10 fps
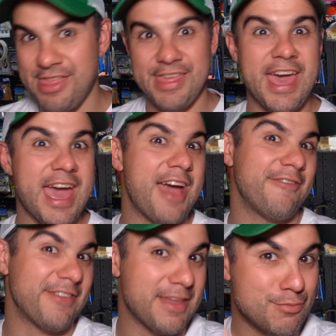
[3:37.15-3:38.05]
there,
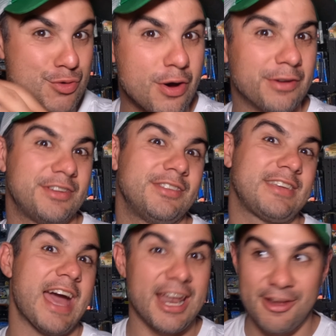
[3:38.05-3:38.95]
for them not to
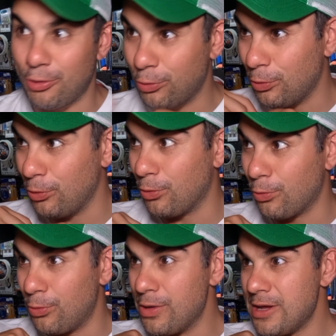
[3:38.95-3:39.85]
scatter
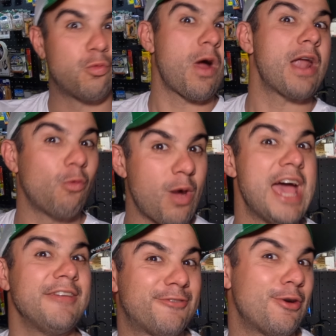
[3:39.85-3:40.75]
or run
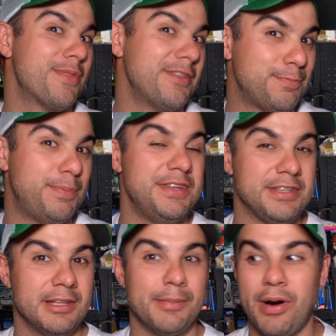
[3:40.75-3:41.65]
away from this
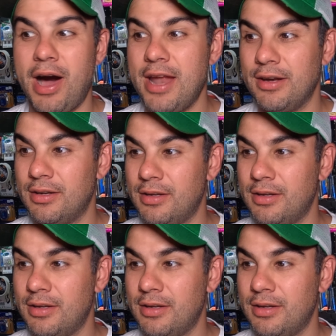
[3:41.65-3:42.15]
particular bite.